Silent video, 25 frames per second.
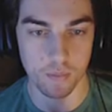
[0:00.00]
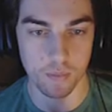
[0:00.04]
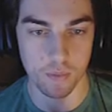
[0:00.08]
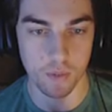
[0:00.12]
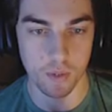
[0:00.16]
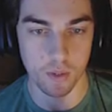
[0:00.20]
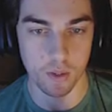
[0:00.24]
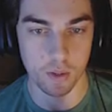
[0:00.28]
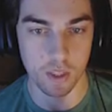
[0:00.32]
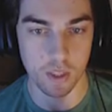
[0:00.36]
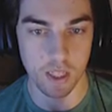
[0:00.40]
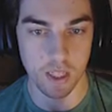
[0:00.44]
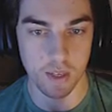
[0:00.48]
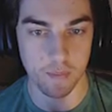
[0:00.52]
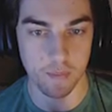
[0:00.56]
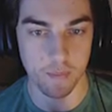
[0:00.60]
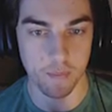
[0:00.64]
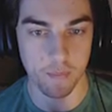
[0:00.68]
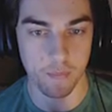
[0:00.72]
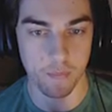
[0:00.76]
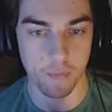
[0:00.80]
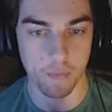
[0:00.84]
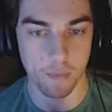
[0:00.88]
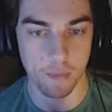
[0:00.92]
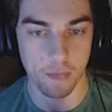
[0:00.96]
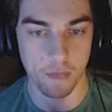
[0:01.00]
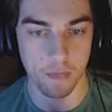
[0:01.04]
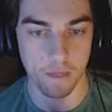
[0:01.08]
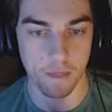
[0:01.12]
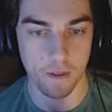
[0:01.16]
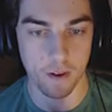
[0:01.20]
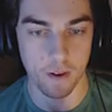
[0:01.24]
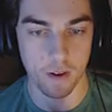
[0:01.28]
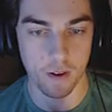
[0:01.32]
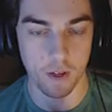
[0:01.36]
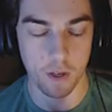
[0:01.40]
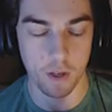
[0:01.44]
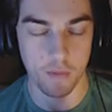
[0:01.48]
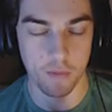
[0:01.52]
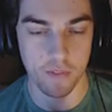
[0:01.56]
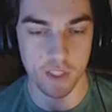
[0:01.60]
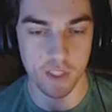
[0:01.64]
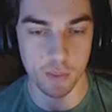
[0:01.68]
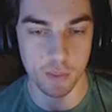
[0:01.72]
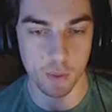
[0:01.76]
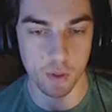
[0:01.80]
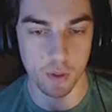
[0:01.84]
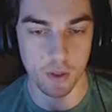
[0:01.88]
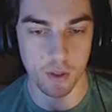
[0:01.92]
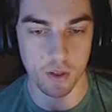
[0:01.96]
Who's that? Are you
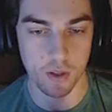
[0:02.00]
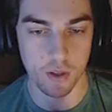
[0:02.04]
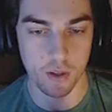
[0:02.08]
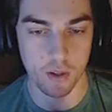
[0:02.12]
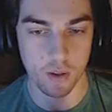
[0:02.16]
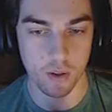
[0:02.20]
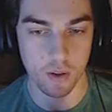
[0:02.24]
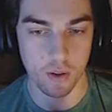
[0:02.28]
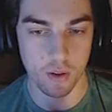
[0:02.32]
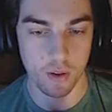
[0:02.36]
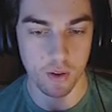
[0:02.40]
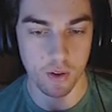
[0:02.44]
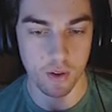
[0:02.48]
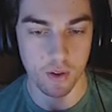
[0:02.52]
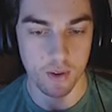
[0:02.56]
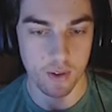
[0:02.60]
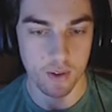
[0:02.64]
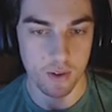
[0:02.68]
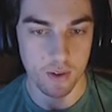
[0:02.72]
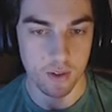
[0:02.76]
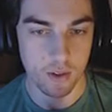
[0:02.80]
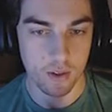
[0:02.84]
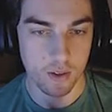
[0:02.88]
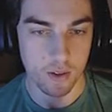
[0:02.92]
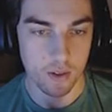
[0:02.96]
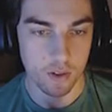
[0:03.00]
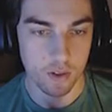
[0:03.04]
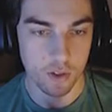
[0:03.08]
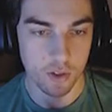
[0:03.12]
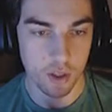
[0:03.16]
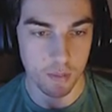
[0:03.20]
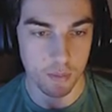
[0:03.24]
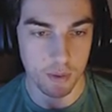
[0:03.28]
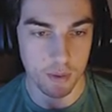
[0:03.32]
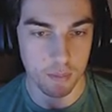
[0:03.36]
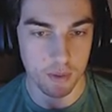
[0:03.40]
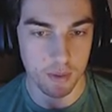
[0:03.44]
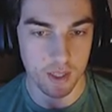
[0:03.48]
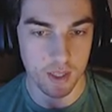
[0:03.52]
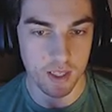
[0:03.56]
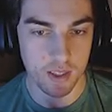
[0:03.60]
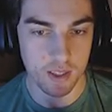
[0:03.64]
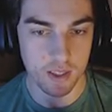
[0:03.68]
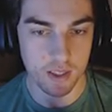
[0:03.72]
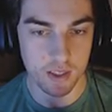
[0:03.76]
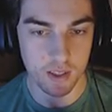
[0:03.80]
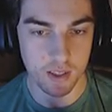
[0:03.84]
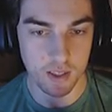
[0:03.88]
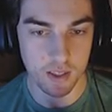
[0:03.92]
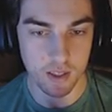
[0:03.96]
invisible? Stop it,
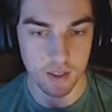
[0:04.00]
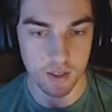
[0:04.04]
please.